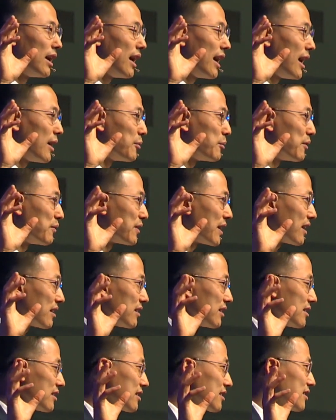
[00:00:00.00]
and we've got
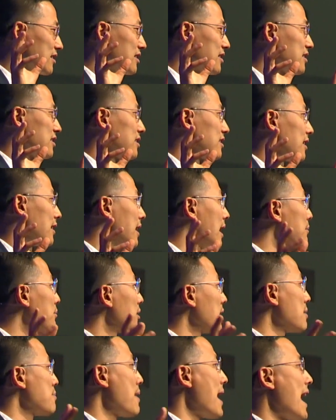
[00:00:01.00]
this
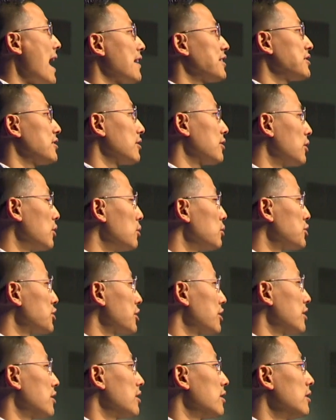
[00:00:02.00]
celebrity pastor
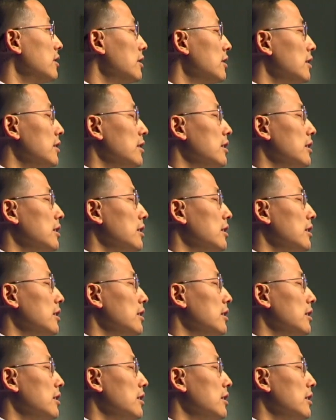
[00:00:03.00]
culture